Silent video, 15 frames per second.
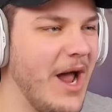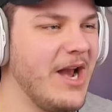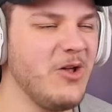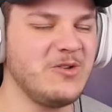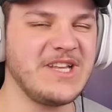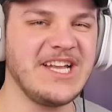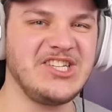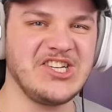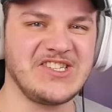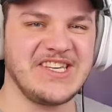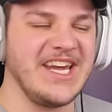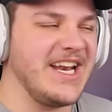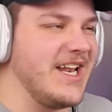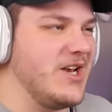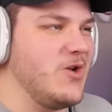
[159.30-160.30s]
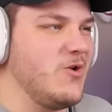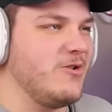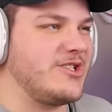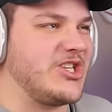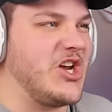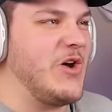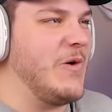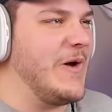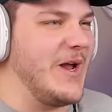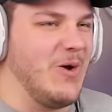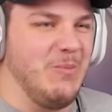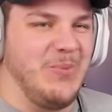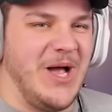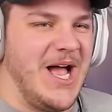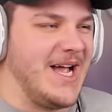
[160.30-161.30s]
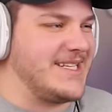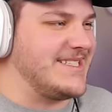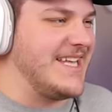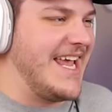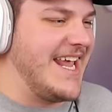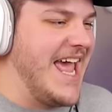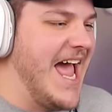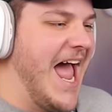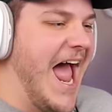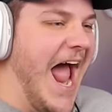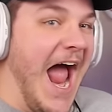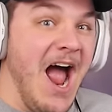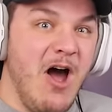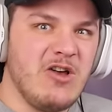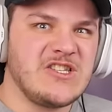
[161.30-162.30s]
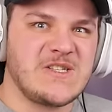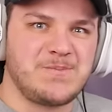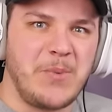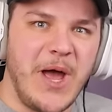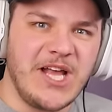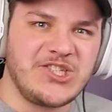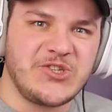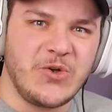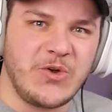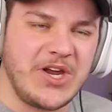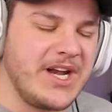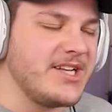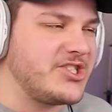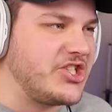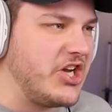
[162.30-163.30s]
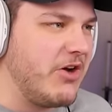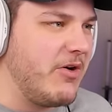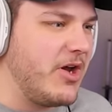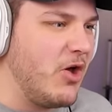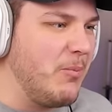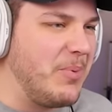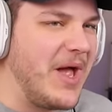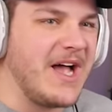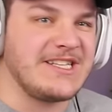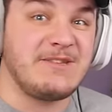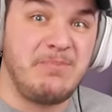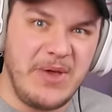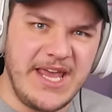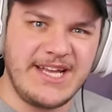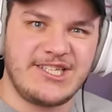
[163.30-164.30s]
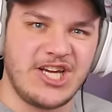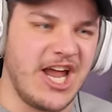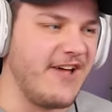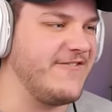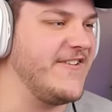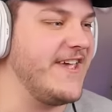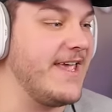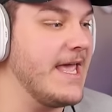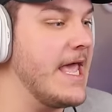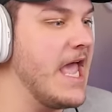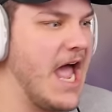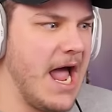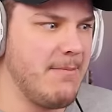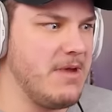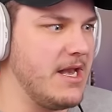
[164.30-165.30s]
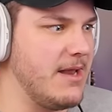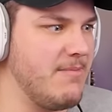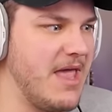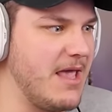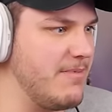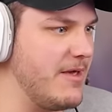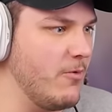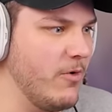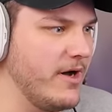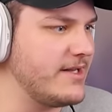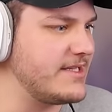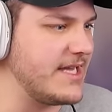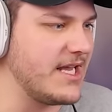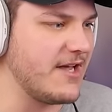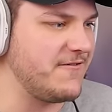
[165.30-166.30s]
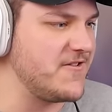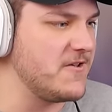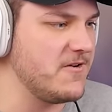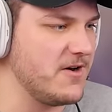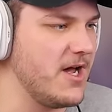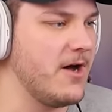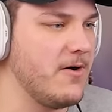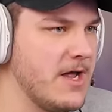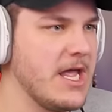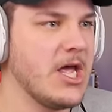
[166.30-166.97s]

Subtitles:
don't they just get a new Cheerio box? Like, how special can a Cheerio box be, Jeffy? I mean, it may be one thing if, you know,